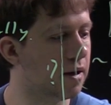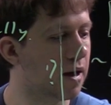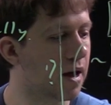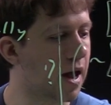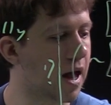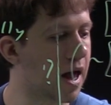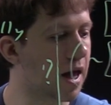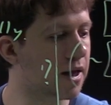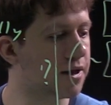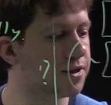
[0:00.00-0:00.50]

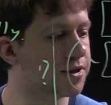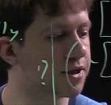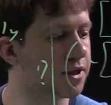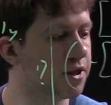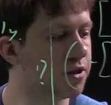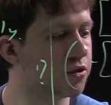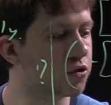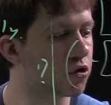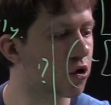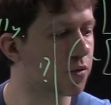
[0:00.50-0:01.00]
And
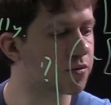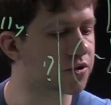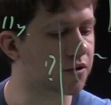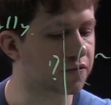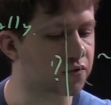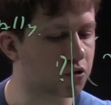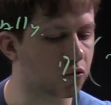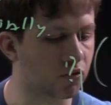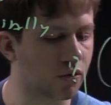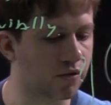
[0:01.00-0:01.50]
in terms
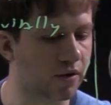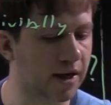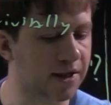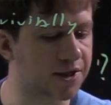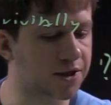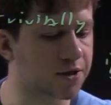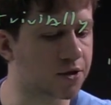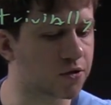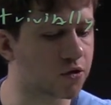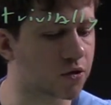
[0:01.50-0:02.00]
of, to rewrite
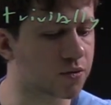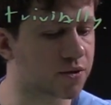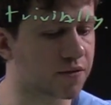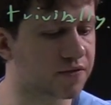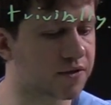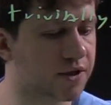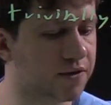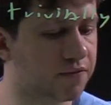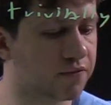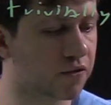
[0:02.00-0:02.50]
it in terms of
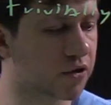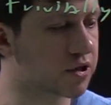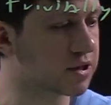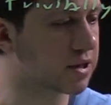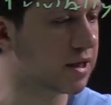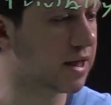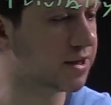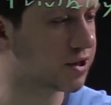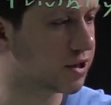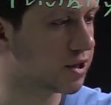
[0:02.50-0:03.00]
t, first
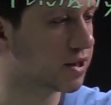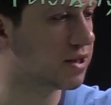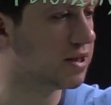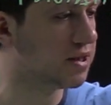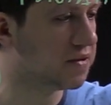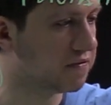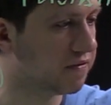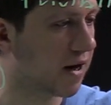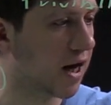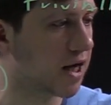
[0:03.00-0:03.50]
let's just
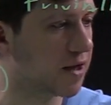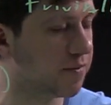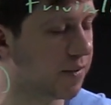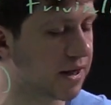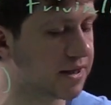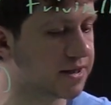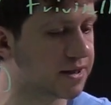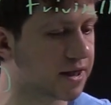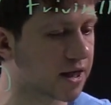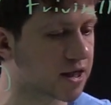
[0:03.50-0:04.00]
divide by
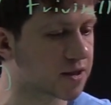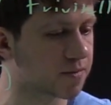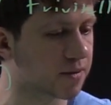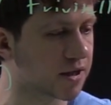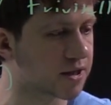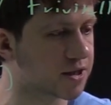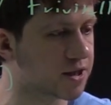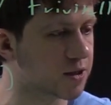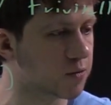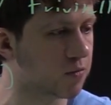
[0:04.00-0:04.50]
cx
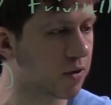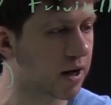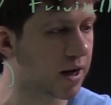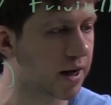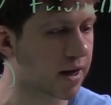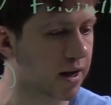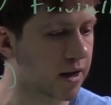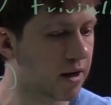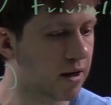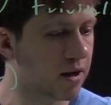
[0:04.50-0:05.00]
plus dy.
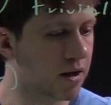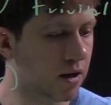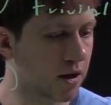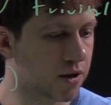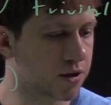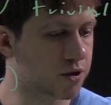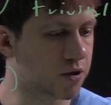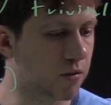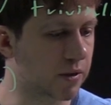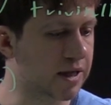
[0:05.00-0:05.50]

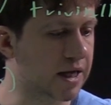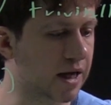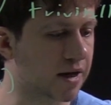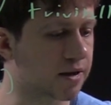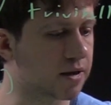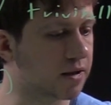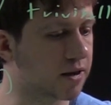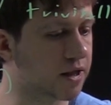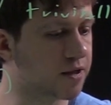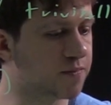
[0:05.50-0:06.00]
So
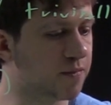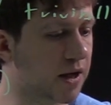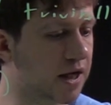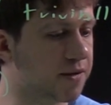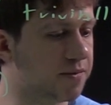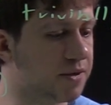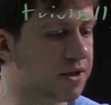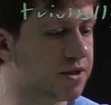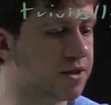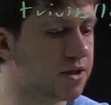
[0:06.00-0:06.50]
again, it might
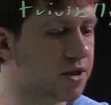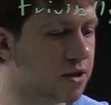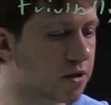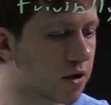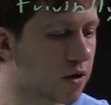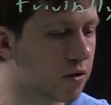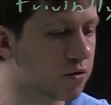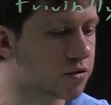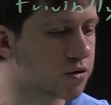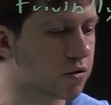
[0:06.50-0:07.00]
be
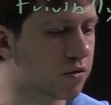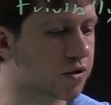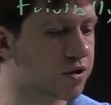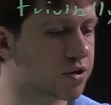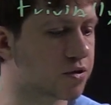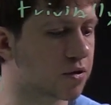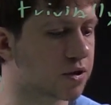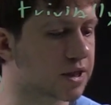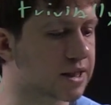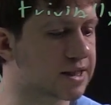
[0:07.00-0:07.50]
0, so it's
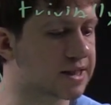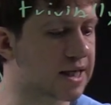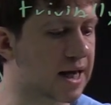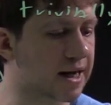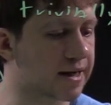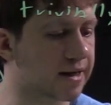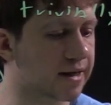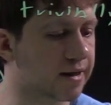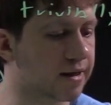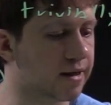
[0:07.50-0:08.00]
not
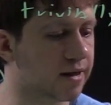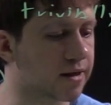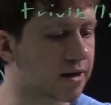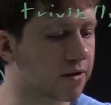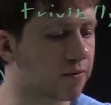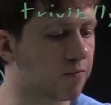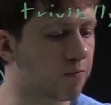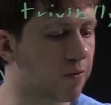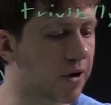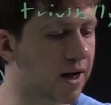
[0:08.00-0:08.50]
exactly kind
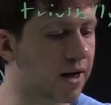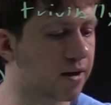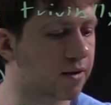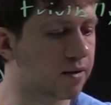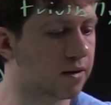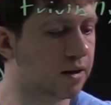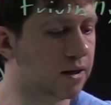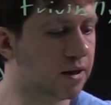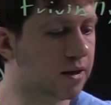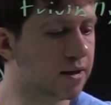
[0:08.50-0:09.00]
of
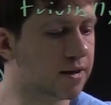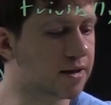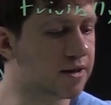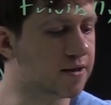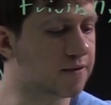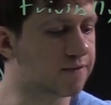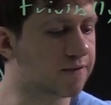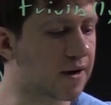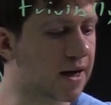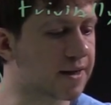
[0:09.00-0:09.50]

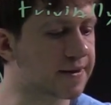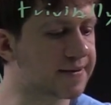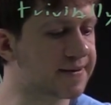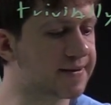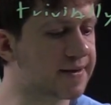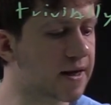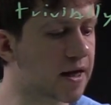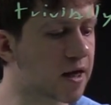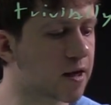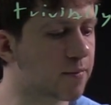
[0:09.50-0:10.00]
well-defined
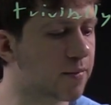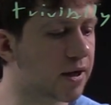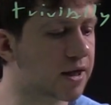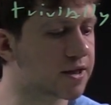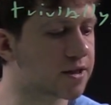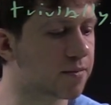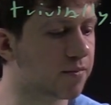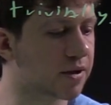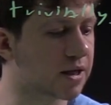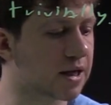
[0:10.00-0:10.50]
thing,
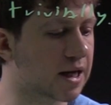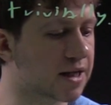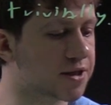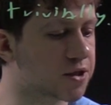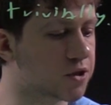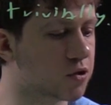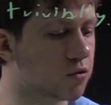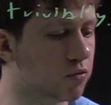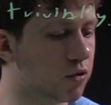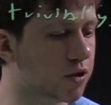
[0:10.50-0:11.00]
but
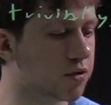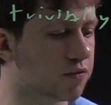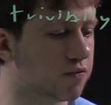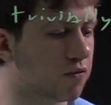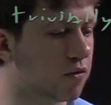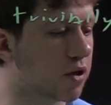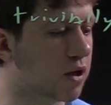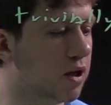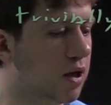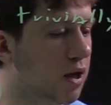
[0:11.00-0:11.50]
let's do it
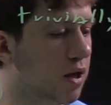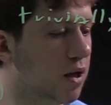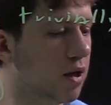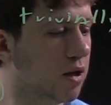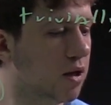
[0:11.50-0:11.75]
for